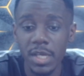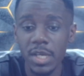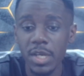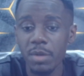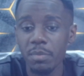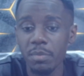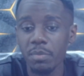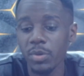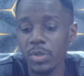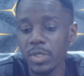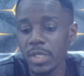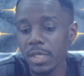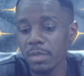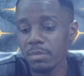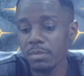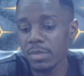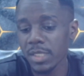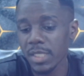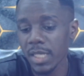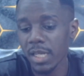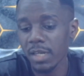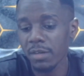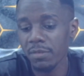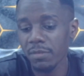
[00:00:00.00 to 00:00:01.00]
put
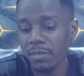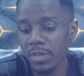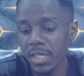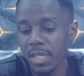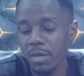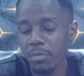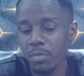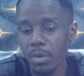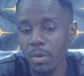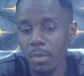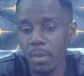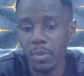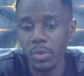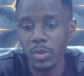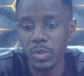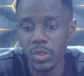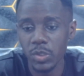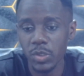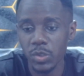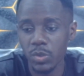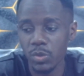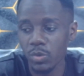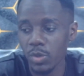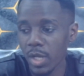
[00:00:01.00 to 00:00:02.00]
himself in a proper
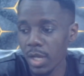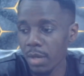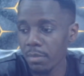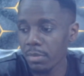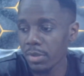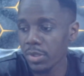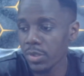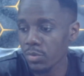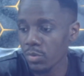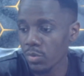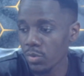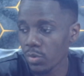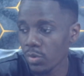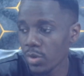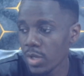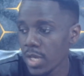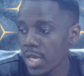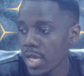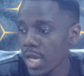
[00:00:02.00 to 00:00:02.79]
position to come in through